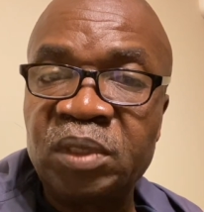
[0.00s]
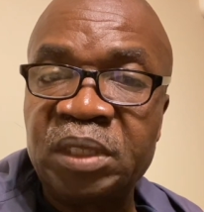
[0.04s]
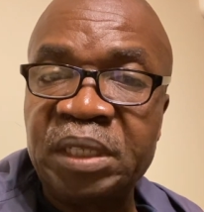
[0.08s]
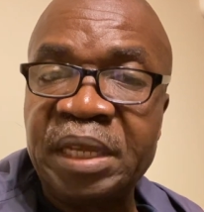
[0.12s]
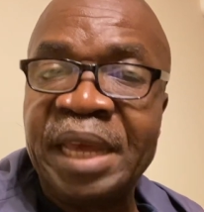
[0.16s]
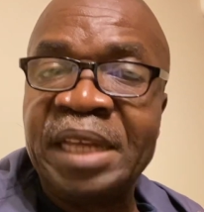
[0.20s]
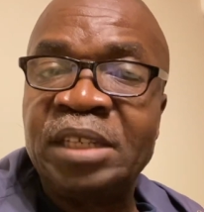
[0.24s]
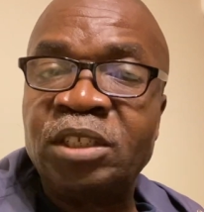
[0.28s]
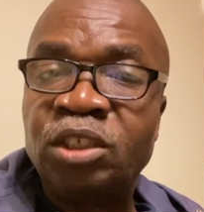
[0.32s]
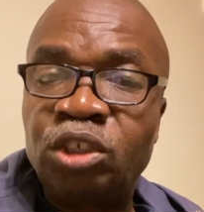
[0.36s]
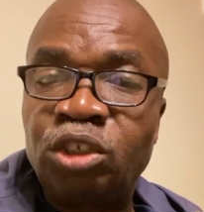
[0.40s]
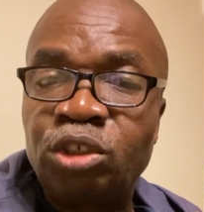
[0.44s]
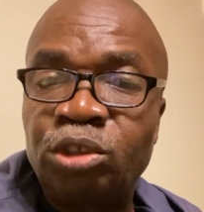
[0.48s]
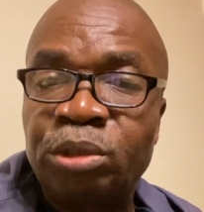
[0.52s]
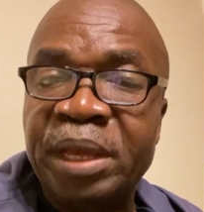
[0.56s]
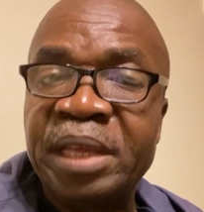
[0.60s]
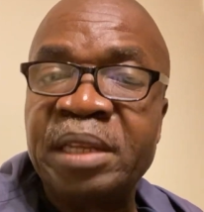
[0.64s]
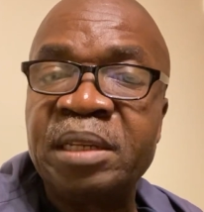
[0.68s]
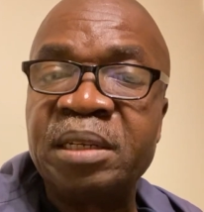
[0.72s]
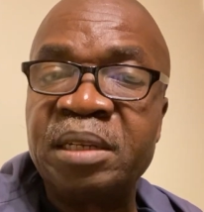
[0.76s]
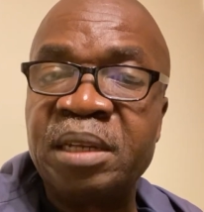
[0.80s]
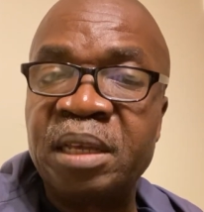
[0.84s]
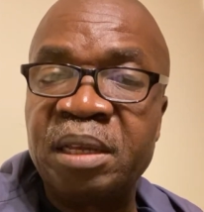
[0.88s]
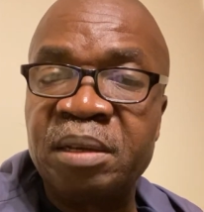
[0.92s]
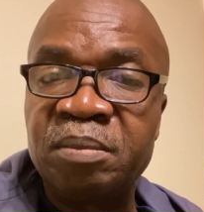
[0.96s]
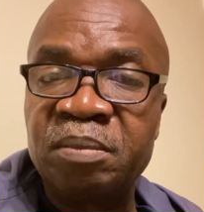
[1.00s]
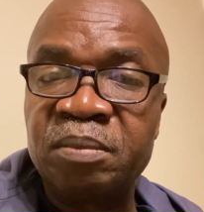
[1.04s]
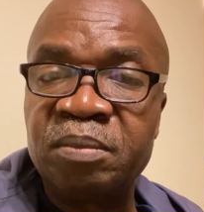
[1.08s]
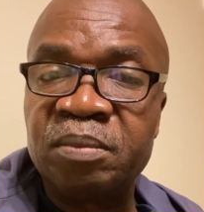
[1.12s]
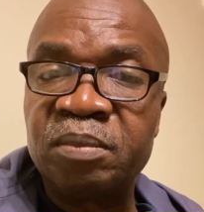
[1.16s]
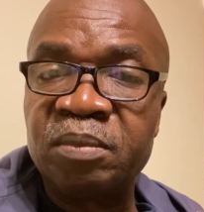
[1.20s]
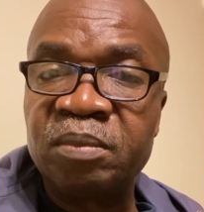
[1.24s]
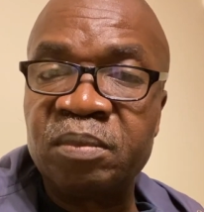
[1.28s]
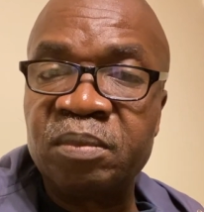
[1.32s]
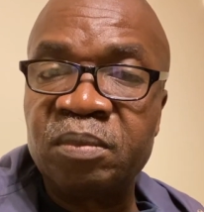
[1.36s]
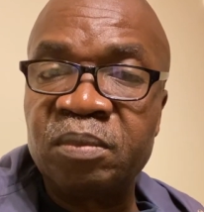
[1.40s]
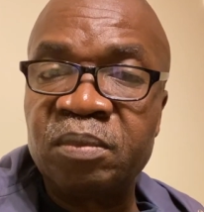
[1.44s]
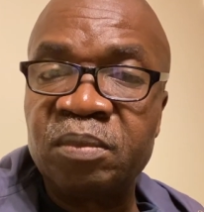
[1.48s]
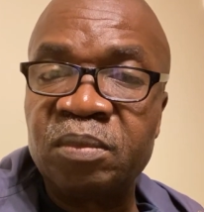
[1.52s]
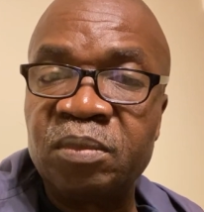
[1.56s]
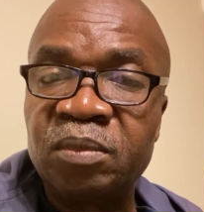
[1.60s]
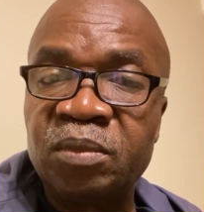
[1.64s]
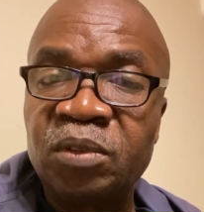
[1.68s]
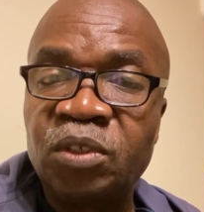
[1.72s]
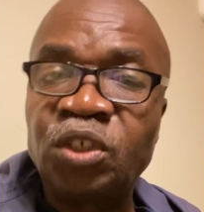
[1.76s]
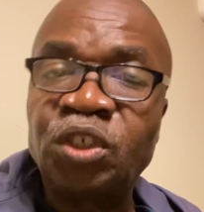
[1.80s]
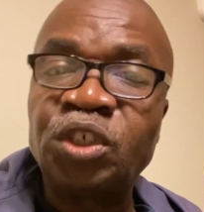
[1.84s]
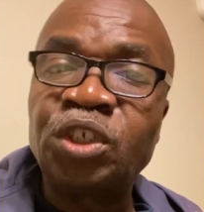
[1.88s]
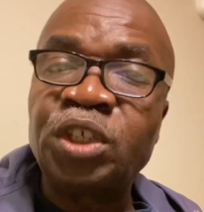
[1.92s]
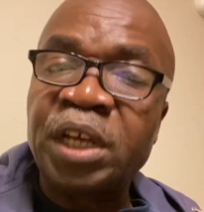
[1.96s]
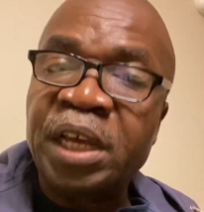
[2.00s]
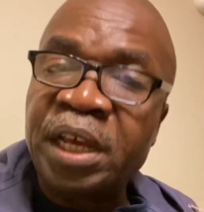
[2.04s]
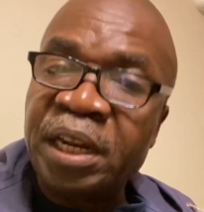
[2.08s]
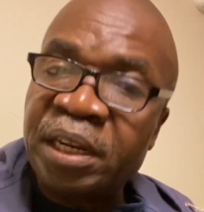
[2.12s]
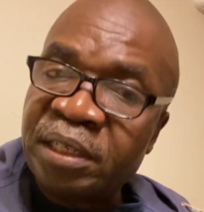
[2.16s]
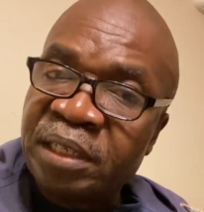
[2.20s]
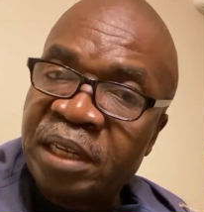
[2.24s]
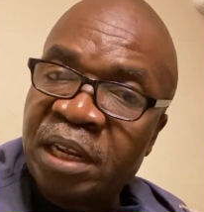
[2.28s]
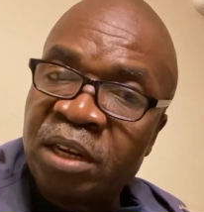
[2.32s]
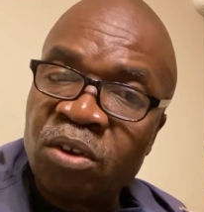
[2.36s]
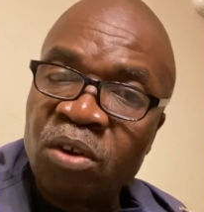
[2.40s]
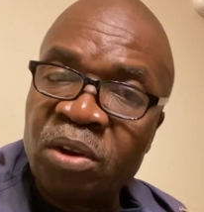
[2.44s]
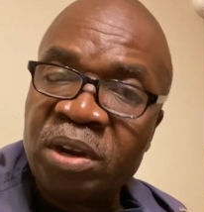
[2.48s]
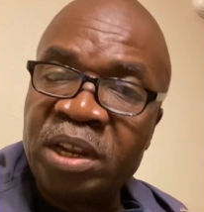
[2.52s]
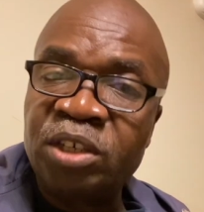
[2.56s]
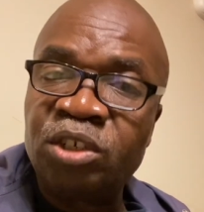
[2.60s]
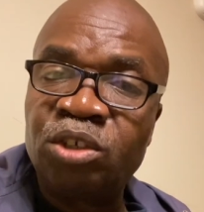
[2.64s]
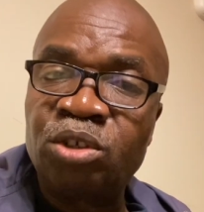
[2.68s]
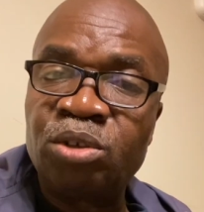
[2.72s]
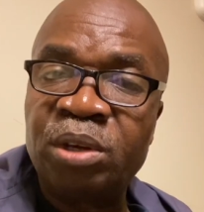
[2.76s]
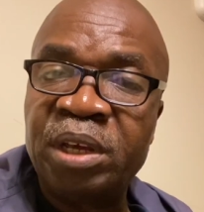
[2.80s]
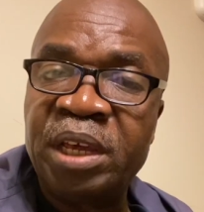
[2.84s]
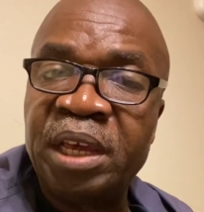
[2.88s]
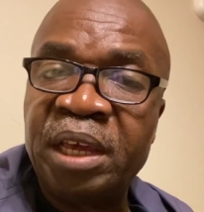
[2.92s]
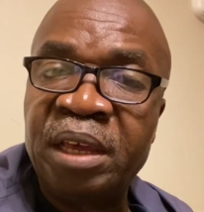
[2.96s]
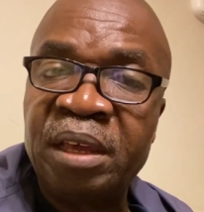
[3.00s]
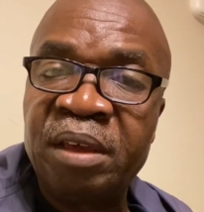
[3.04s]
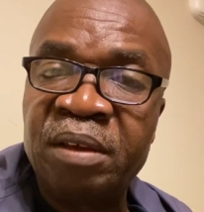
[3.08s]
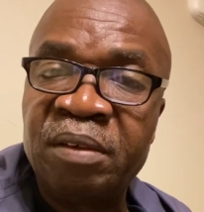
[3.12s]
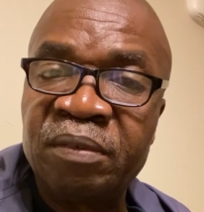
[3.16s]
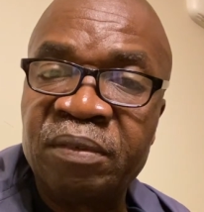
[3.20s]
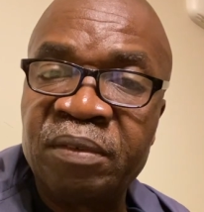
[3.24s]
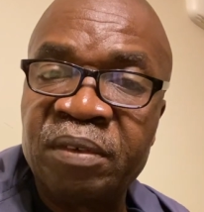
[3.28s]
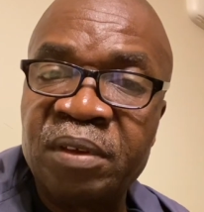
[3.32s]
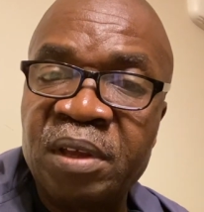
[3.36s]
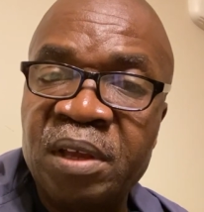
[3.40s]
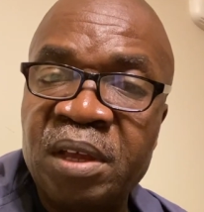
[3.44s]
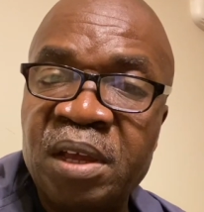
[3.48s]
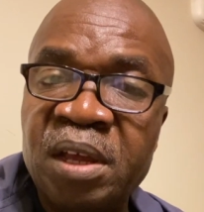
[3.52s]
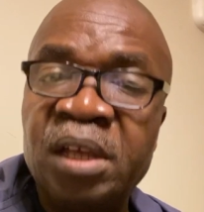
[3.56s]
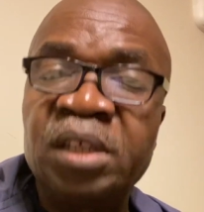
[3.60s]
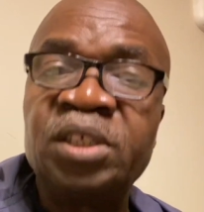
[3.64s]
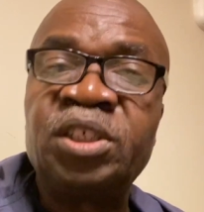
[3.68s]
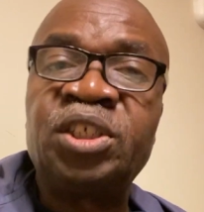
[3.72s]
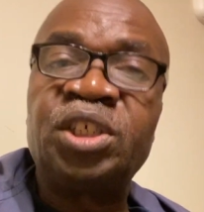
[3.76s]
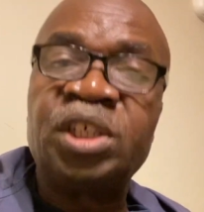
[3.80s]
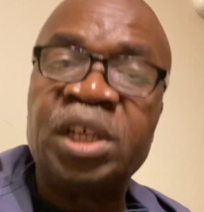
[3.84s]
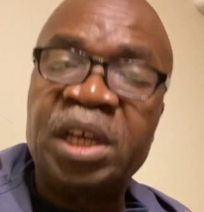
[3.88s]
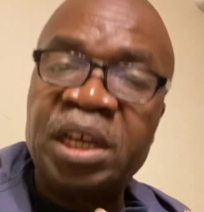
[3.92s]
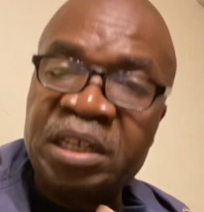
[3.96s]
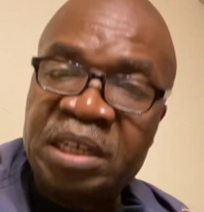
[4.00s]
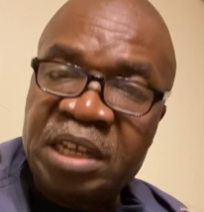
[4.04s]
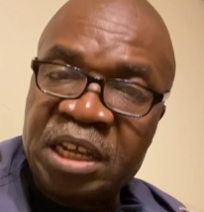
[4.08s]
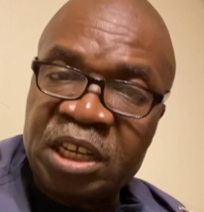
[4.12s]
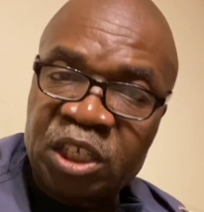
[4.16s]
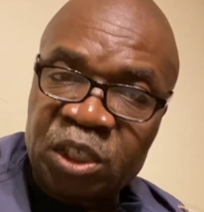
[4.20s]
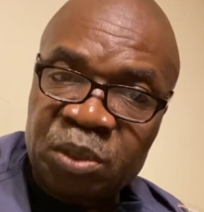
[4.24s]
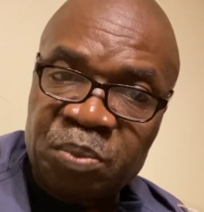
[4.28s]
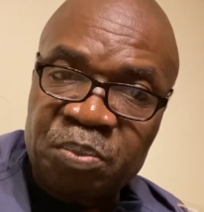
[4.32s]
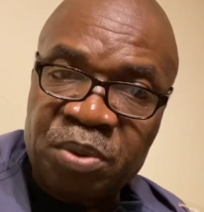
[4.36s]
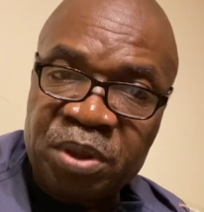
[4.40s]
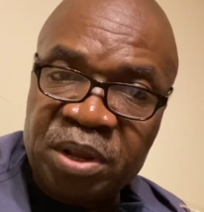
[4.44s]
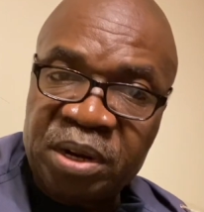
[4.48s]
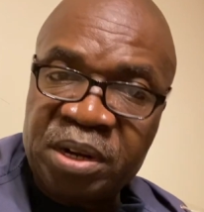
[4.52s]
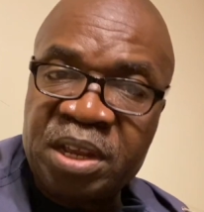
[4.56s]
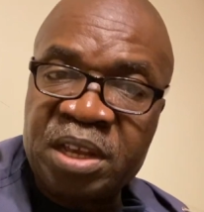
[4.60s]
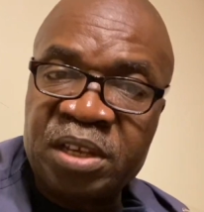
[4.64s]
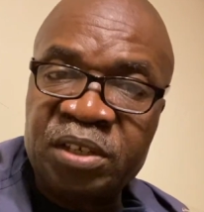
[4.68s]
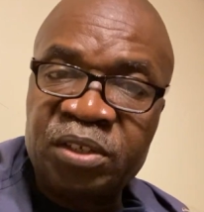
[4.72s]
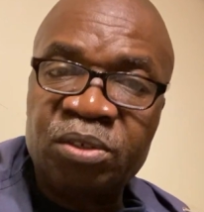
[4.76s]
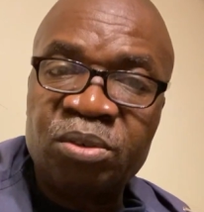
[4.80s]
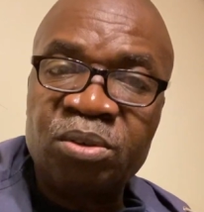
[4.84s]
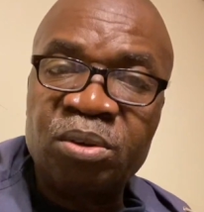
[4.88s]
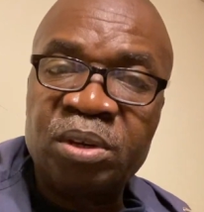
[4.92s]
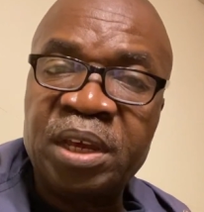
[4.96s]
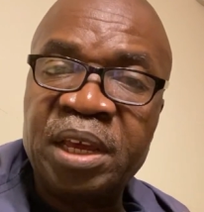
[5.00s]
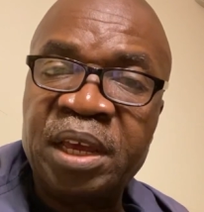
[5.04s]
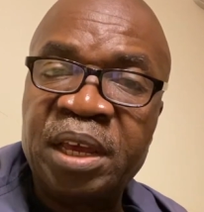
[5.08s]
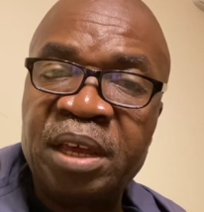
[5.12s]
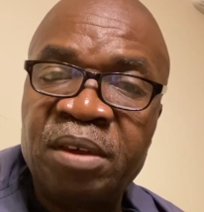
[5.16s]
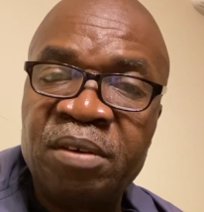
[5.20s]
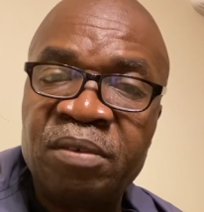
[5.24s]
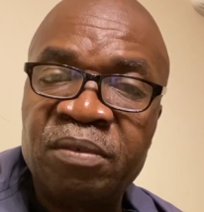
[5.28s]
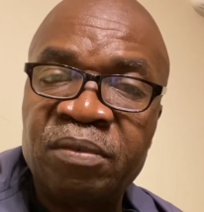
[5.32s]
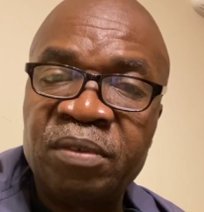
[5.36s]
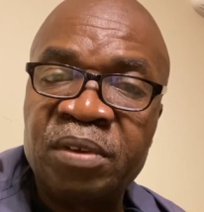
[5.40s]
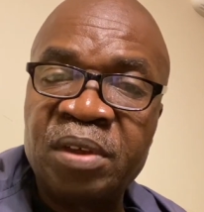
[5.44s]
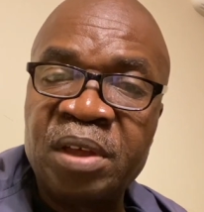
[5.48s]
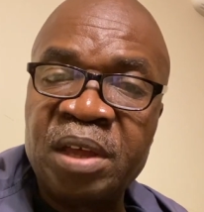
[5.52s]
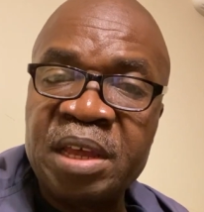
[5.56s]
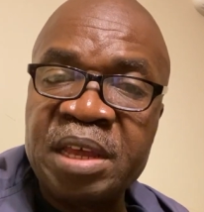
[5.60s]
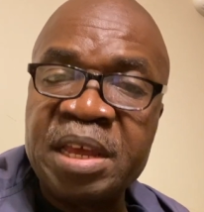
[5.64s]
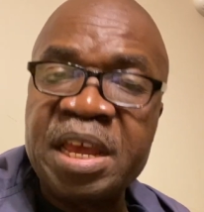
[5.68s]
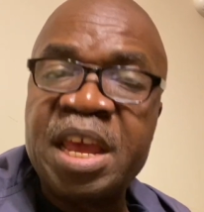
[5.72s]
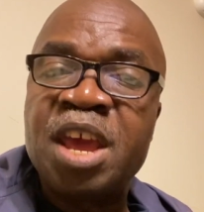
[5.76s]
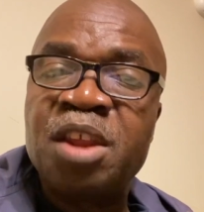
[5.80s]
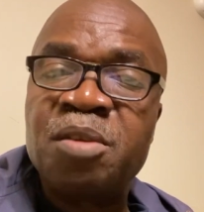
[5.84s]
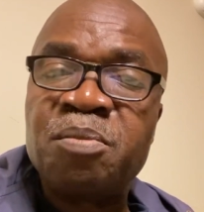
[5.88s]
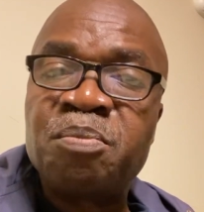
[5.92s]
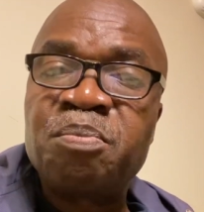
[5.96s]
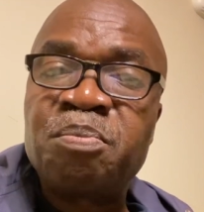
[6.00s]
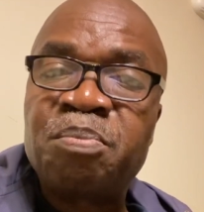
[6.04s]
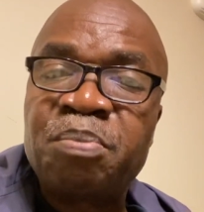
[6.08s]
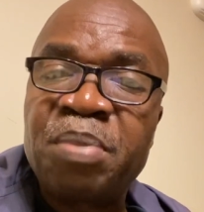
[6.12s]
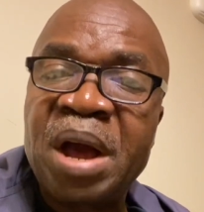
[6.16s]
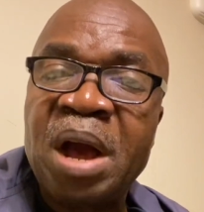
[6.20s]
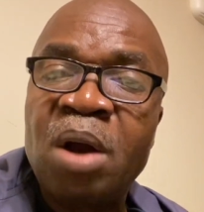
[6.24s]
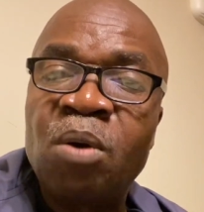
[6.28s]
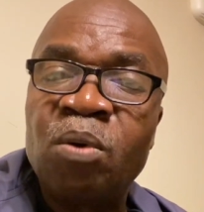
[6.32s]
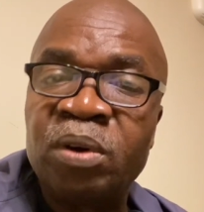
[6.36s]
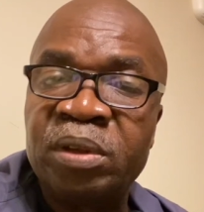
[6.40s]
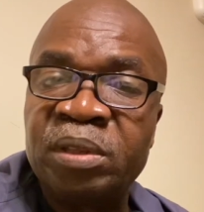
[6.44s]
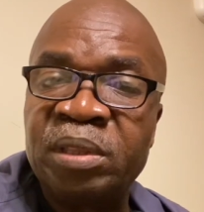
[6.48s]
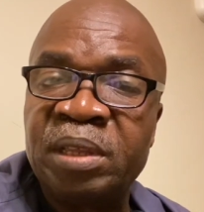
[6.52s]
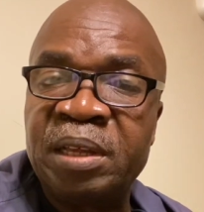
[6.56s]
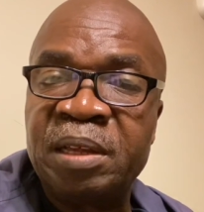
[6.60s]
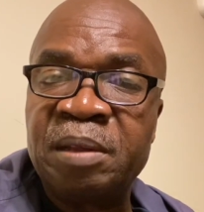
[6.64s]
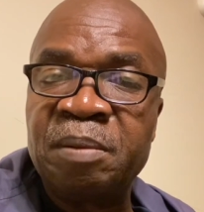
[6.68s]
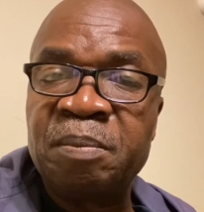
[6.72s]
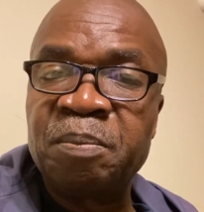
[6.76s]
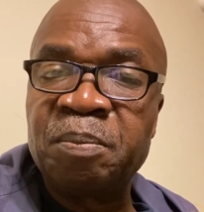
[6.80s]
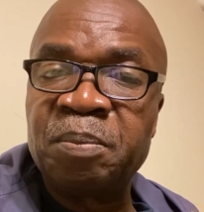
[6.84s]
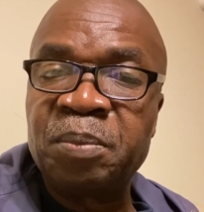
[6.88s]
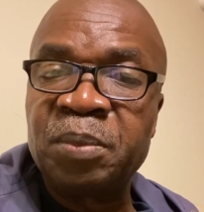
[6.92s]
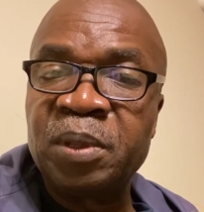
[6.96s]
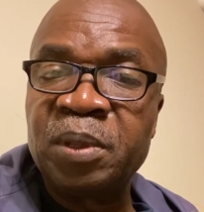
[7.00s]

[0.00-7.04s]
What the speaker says: and train them, share the knowledge you have, share the experience you have, empower them,